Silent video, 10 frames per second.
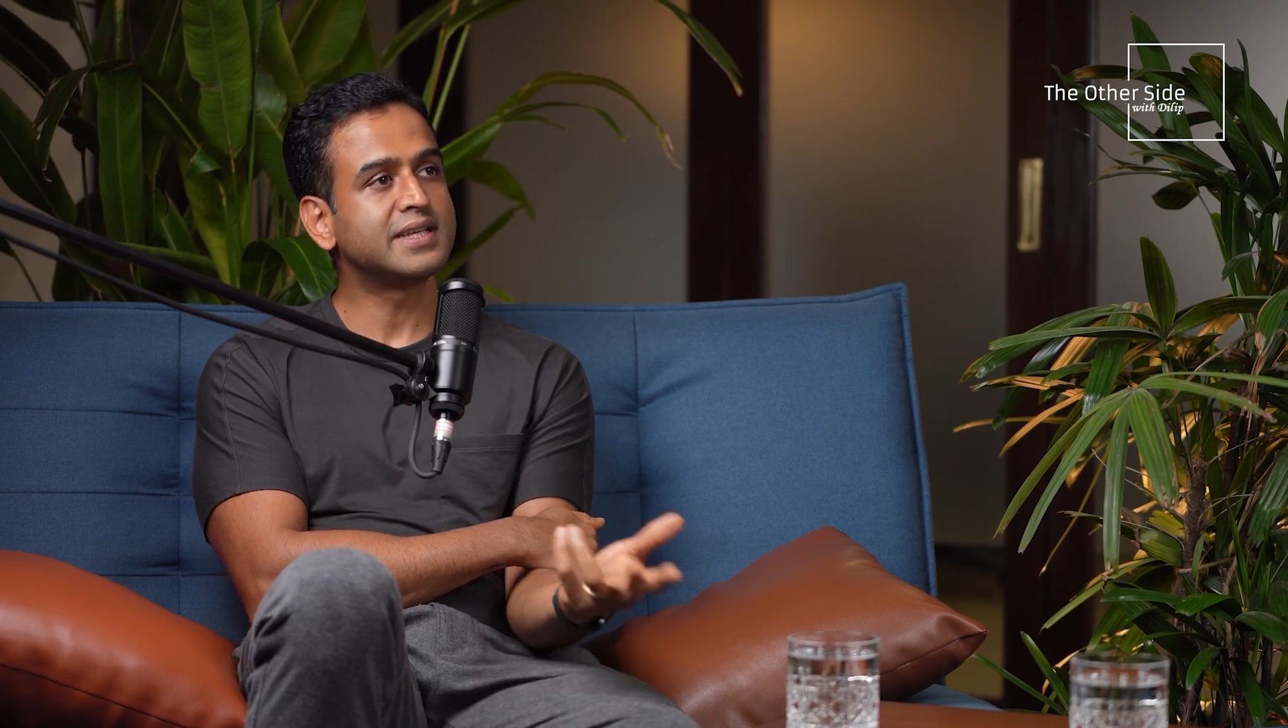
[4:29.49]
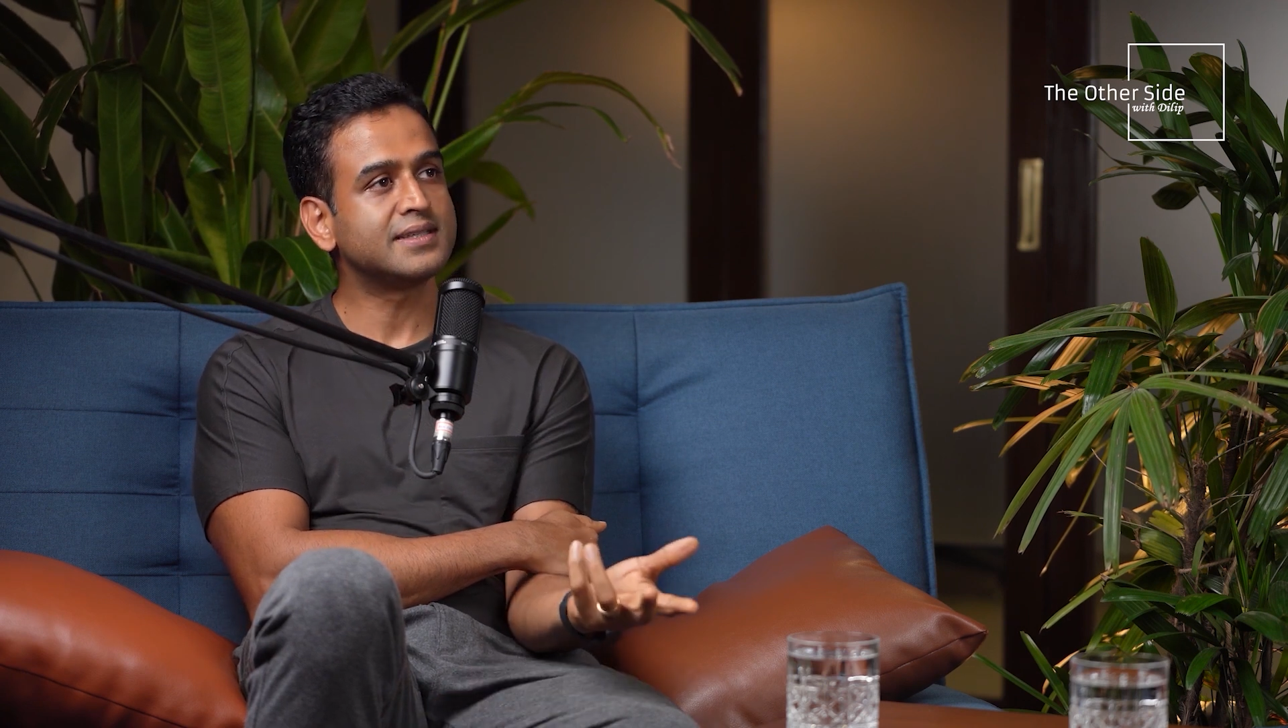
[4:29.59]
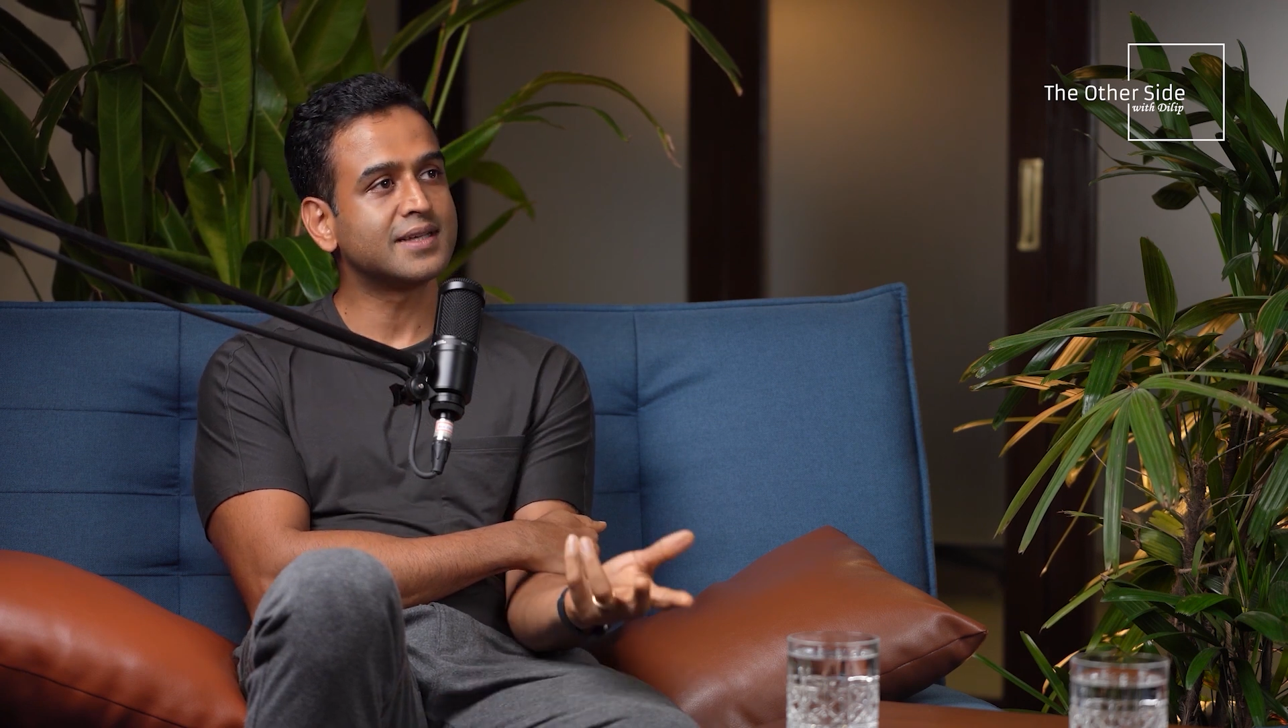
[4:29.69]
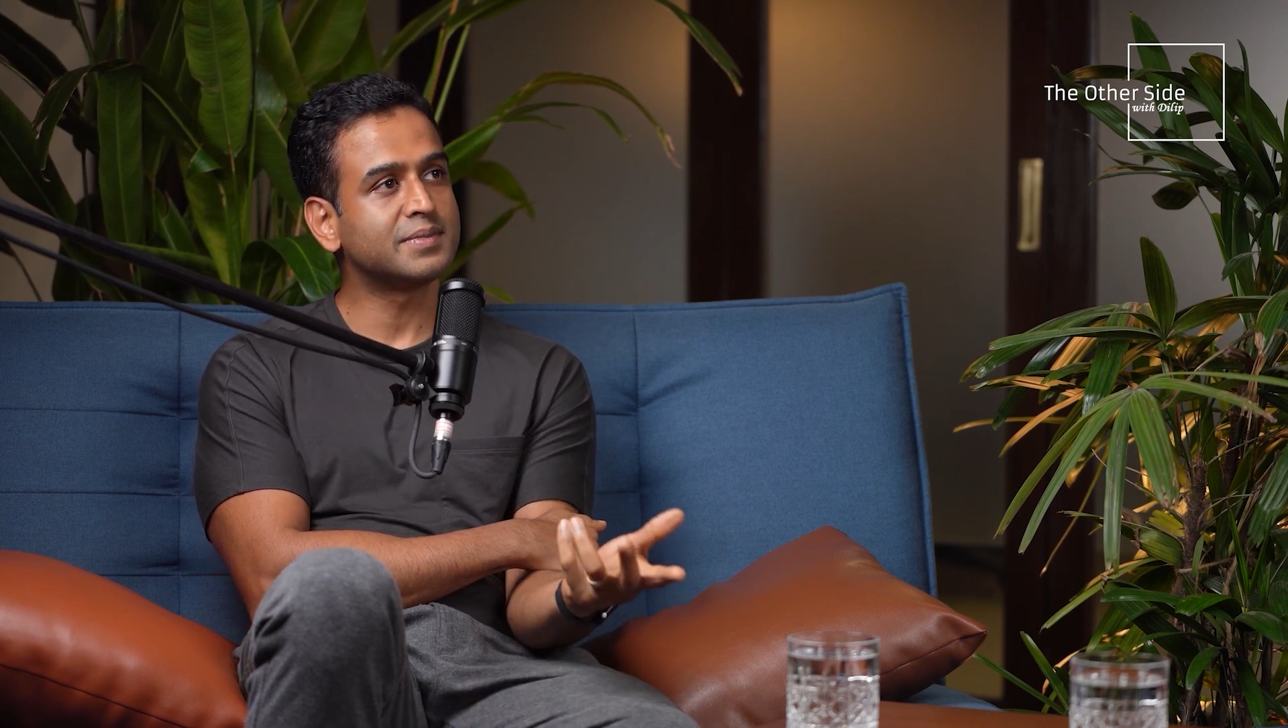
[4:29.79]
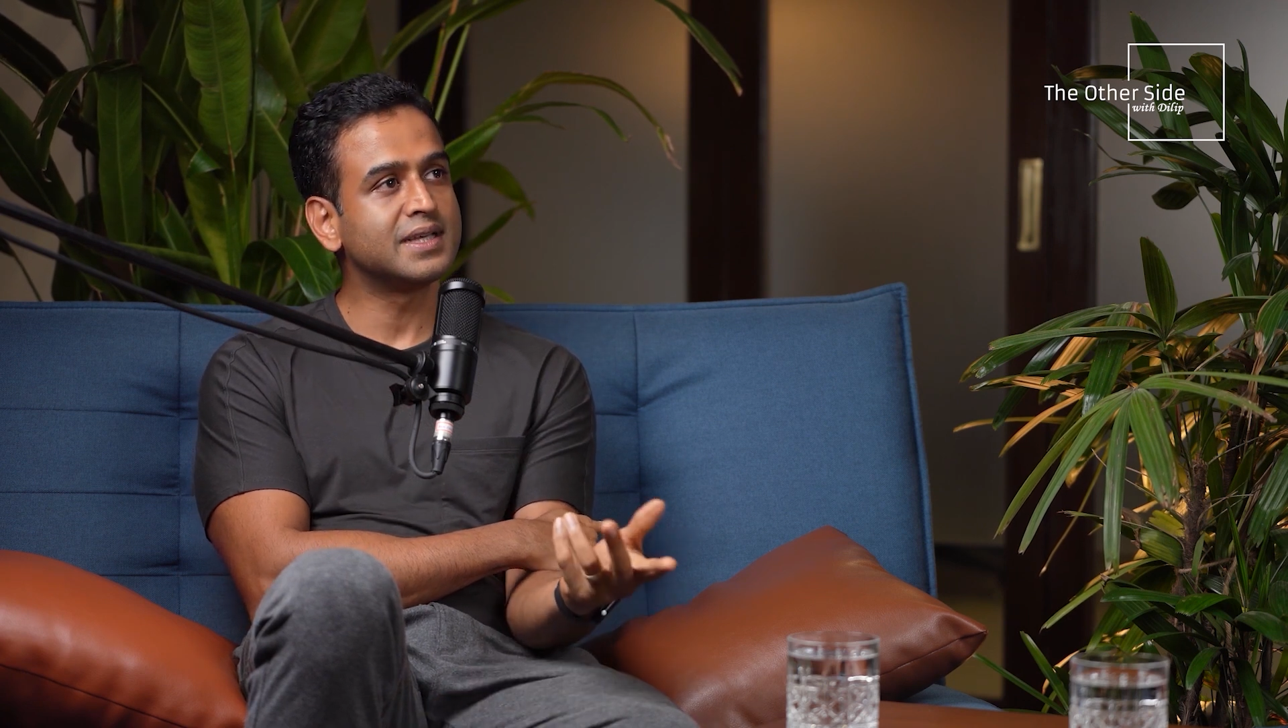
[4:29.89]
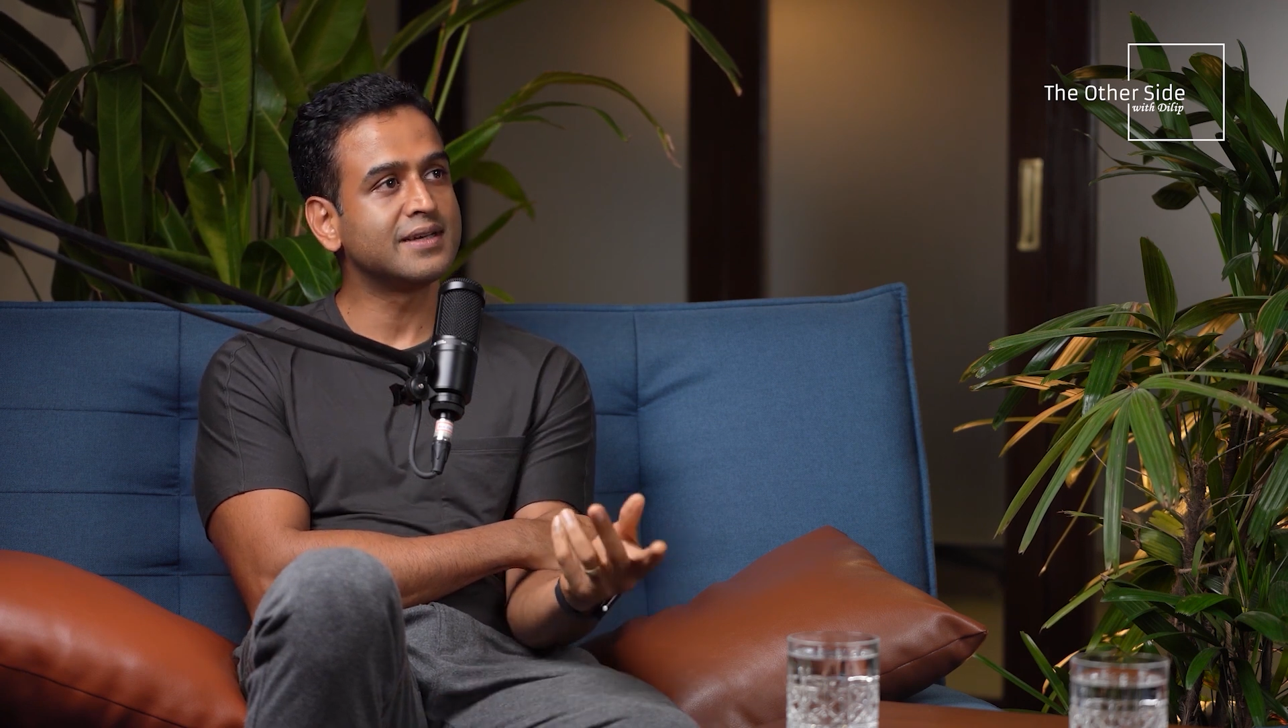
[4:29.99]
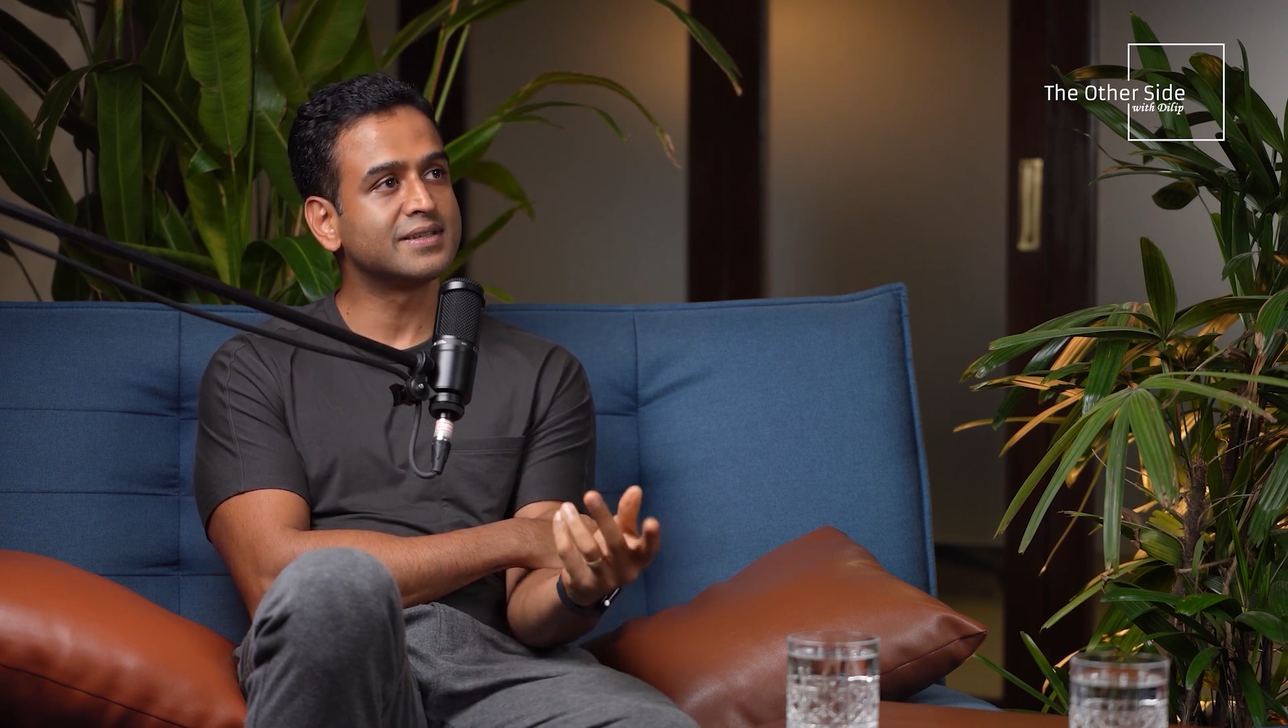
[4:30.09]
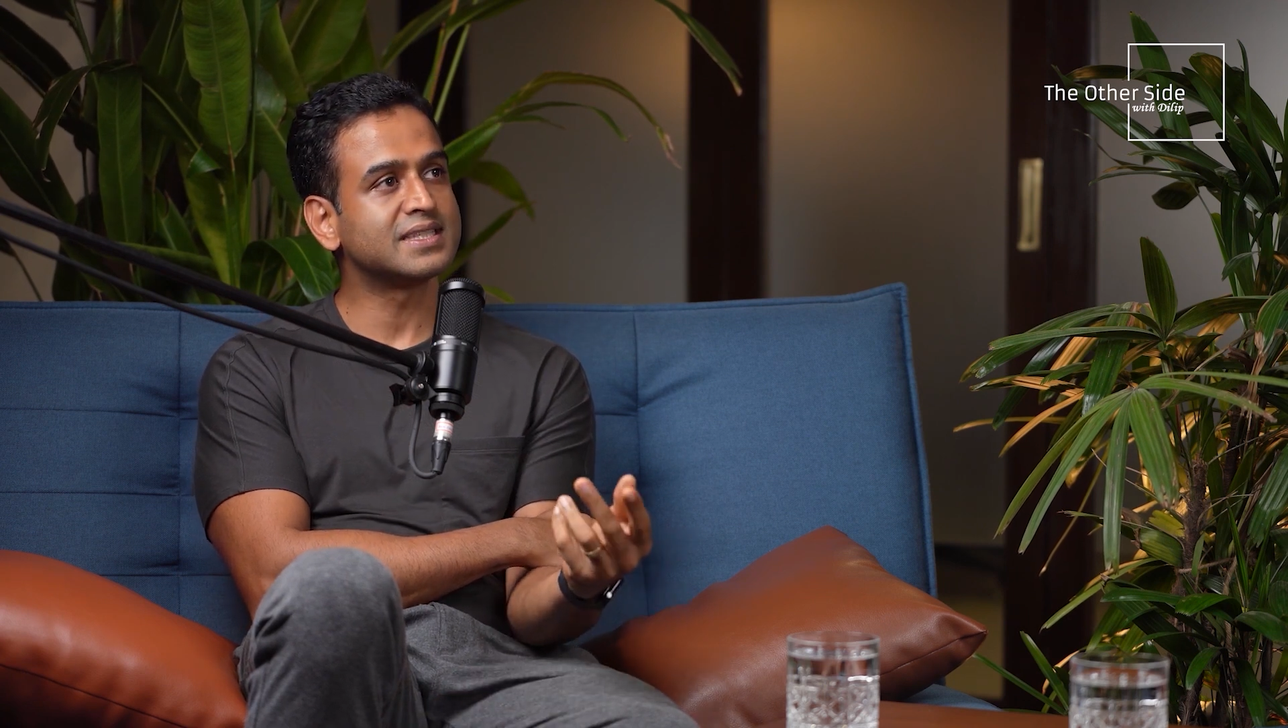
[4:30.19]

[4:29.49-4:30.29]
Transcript: say something